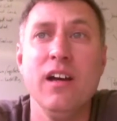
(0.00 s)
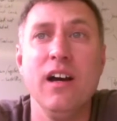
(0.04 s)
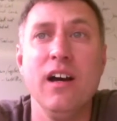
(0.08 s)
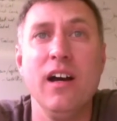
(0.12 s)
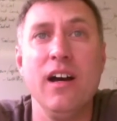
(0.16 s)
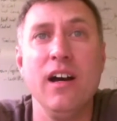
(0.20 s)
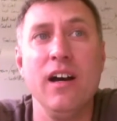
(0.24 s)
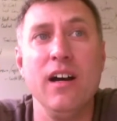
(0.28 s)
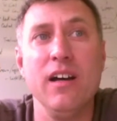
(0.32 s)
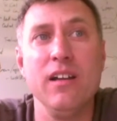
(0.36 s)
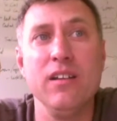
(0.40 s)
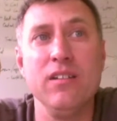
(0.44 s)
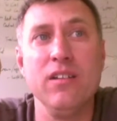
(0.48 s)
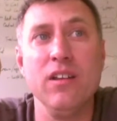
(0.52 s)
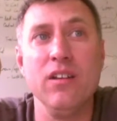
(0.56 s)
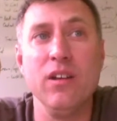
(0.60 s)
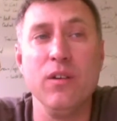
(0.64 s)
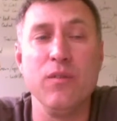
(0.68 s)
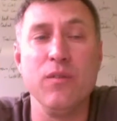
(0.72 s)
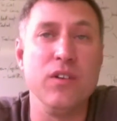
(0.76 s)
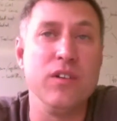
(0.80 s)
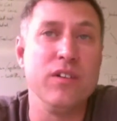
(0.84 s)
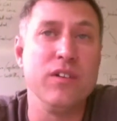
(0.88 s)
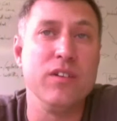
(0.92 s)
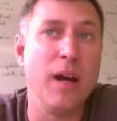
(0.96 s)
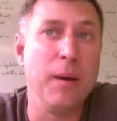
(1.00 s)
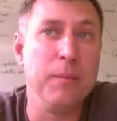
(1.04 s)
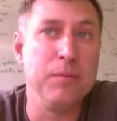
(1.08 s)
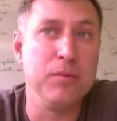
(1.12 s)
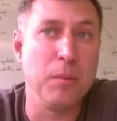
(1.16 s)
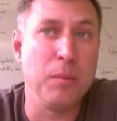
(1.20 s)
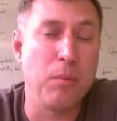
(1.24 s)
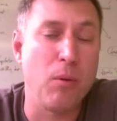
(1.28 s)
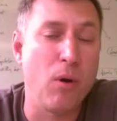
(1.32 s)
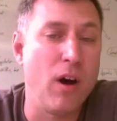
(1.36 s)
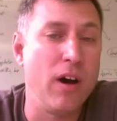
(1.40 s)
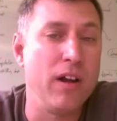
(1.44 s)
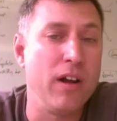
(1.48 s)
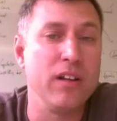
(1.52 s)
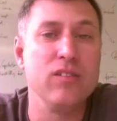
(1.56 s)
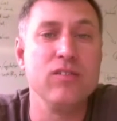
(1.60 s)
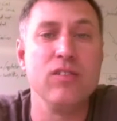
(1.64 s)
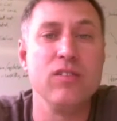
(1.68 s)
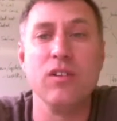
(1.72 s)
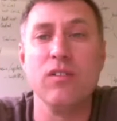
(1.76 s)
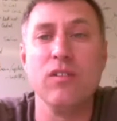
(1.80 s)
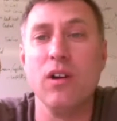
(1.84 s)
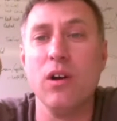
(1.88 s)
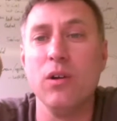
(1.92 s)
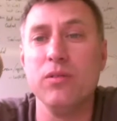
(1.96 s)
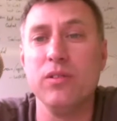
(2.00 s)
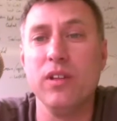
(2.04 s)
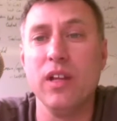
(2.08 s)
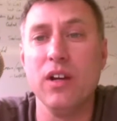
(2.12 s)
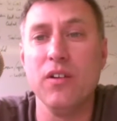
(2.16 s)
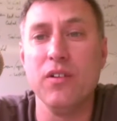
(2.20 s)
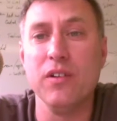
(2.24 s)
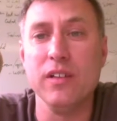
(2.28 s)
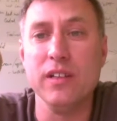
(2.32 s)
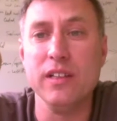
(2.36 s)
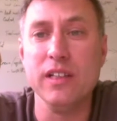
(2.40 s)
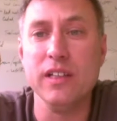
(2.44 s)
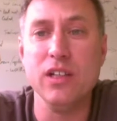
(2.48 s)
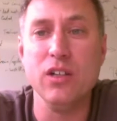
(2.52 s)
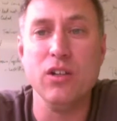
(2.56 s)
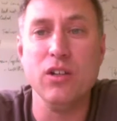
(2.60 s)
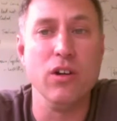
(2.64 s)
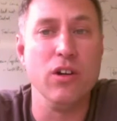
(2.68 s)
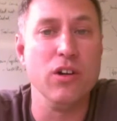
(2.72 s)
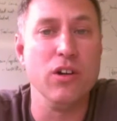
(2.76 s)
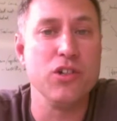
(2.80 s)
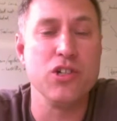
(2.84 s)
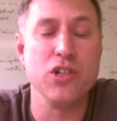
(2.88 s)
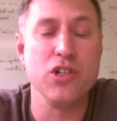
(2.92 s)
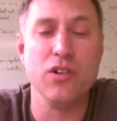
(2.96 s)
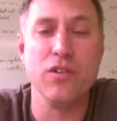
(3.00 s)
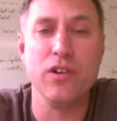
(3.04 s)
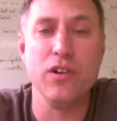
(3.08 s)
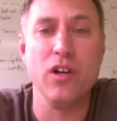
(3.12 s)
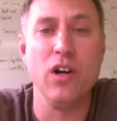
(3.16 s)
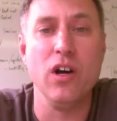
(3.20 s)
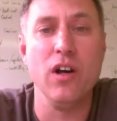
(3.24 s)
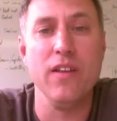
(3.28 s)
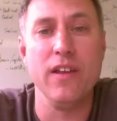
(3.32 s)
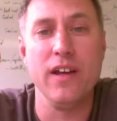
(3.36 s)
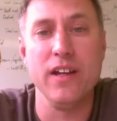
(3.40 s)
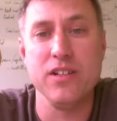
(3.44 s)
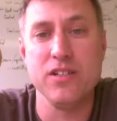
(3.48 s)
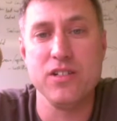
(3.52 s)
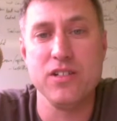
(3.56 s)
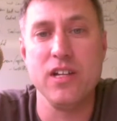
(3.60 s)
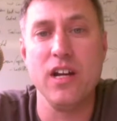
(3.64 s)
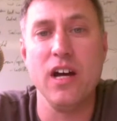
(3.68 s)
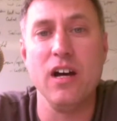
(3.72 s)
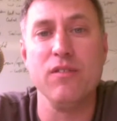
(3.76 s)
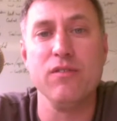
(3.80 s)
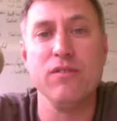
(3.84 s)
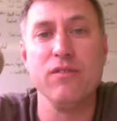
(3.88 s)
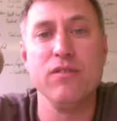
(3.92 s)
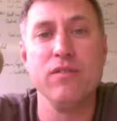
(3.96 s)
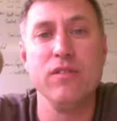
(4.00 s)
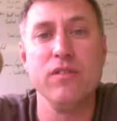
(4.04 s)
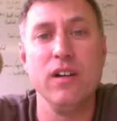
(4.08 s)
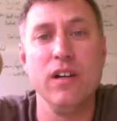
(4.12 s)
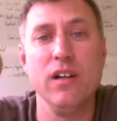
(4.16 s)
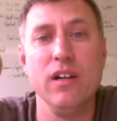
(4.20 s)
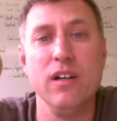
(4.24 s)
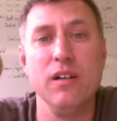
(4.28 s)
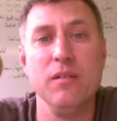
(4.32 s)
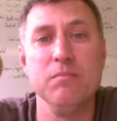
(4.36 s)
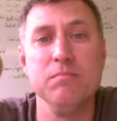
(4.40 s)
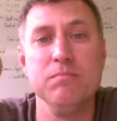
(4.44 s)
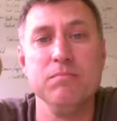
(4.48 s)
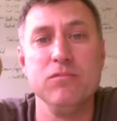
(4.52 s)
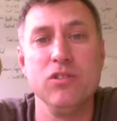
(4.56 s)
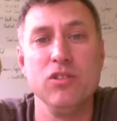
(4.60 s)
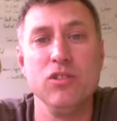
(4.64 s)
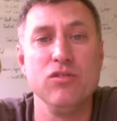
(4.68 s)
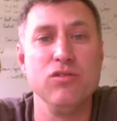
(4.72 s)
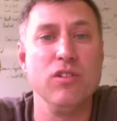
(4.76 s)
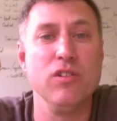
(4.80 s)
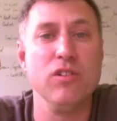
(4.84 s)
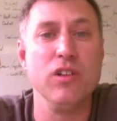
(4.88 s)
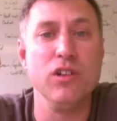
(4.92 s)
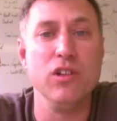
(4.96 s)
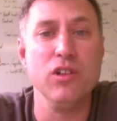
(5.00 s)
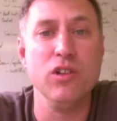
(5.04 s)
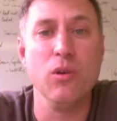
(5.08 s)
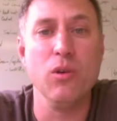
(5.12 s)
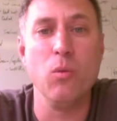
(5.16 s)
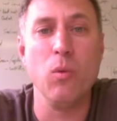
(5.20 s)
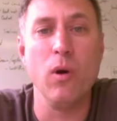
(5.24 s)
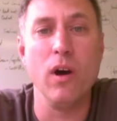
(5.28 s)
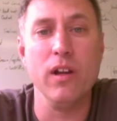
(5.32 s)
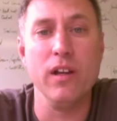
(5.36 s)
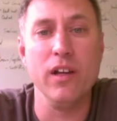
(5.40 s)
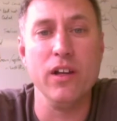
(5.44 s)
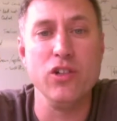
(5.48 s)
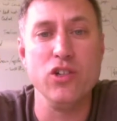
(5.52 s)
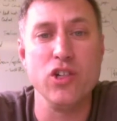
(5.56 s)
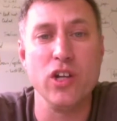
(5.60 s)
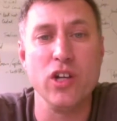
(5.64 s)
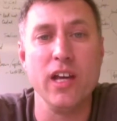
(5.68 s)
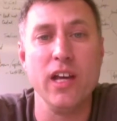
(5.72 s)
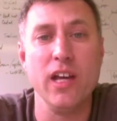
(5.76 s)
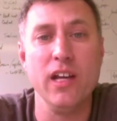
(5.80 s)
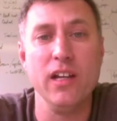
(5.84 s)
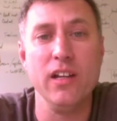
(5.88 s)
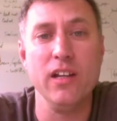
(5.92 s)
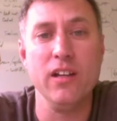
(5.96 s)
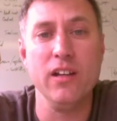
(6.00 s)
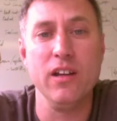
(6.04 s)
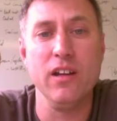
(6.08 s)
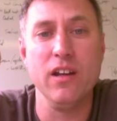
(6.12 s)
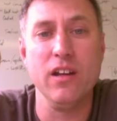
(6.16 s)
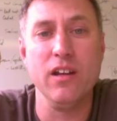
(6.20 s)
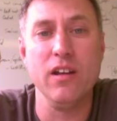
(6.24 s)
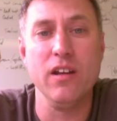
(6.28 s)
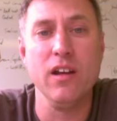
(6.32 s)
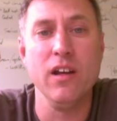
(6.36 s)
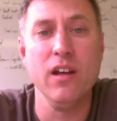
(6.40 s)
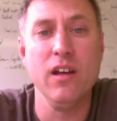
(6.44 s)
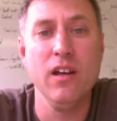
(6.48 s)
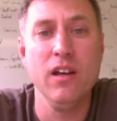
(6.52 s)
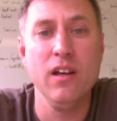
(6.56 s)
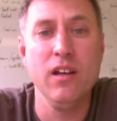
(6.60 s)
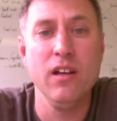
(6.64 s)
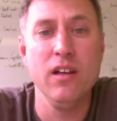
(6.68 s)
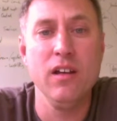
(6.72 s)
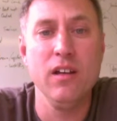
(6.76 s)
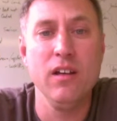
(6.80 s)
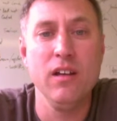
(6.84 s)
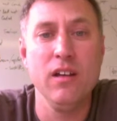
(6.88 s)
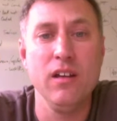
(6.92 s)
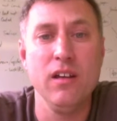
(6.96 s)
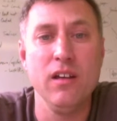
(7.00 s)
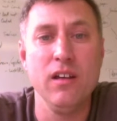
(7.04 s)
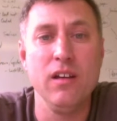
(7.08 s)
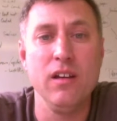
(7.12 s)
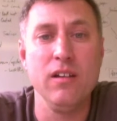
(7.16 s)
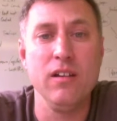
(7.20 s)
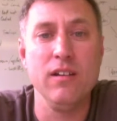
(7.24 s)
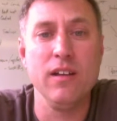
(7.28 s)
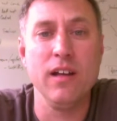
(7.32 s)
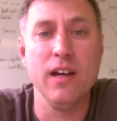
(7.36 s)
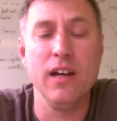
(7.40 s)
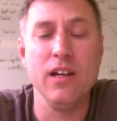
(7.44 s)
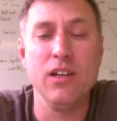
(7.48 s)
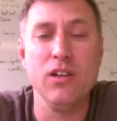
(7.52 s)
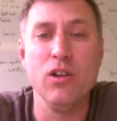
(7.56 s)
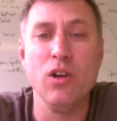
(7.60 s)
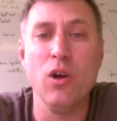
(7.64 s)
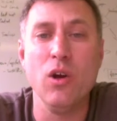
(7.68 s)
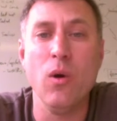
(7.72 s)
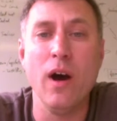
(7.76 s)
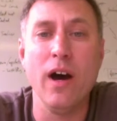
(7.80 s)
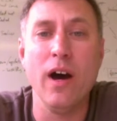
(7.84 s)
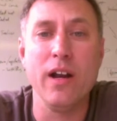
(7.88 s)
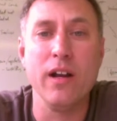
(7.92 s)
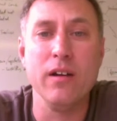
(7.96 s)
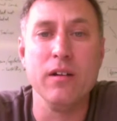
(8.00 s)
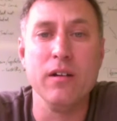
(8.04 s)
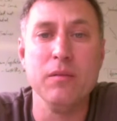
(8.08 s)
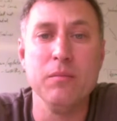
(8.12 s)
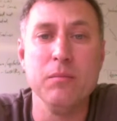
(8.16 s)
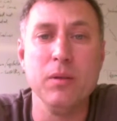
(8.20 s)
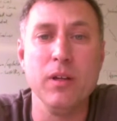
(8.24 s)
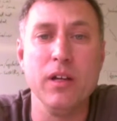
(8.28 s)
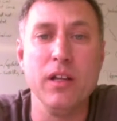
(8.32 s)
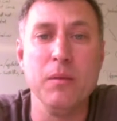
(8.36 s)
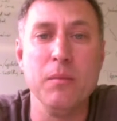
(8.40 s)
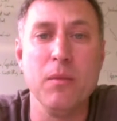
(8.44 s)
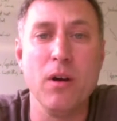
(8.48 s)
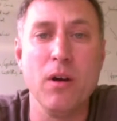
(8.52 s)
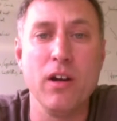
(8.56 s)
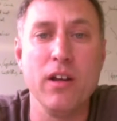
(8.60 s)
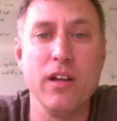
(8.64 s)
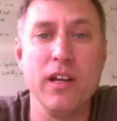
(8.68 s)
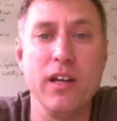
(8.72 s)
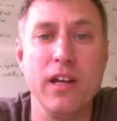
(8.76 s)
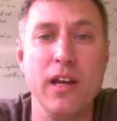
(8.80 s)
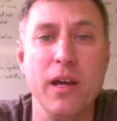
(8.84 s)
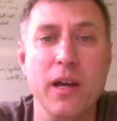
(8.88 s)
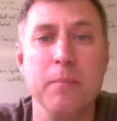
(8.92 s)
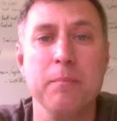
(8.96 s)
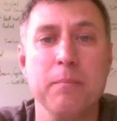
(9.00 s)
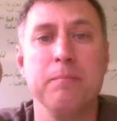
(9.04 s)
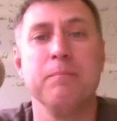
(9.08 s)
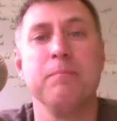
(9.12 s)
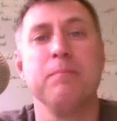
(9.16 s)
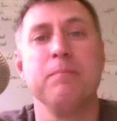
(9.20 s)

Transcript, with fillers: uh, the different types of products that are out there and lead nurture and all that stuff, uh, just so that you're well educated and and uh, you know how to play the marketing game.